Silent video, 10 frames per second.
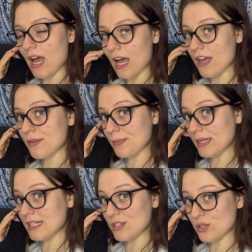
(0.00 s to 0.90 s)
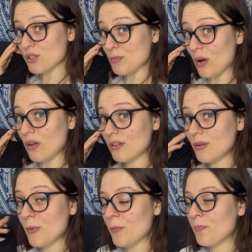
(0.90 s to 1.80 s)
I've made it too small.
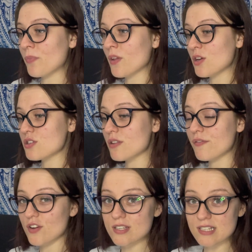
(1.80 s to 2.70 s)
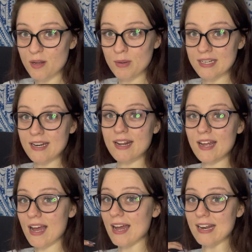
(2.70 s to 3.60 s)
So the first time I did it,
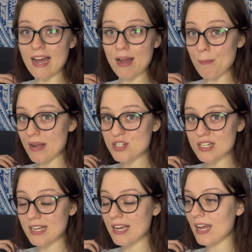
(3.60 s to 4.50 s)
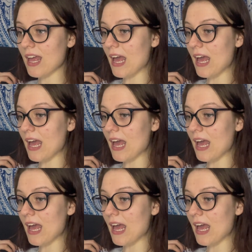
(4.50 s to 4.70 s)
I measured it.